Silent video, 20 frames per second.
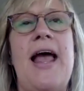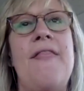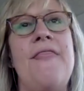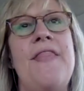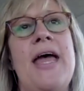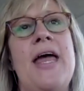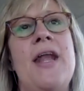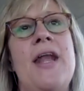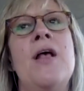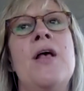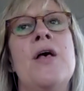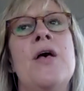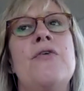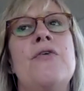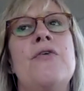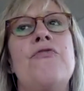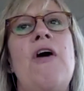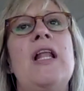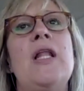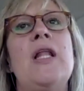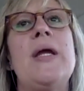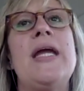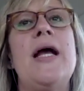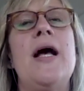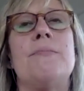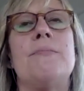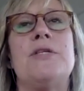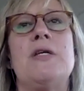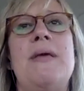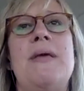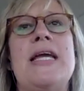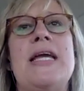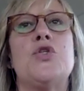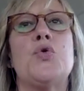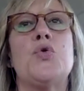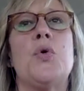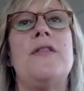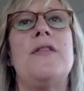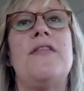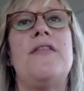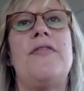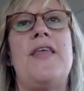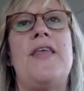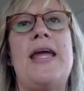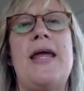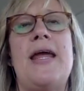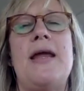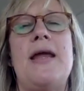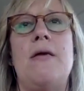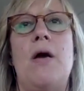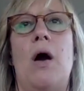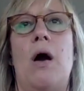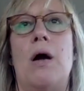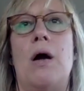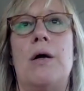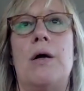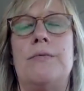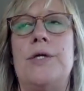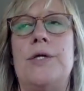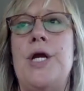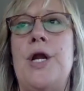and then following up to make sure that they are,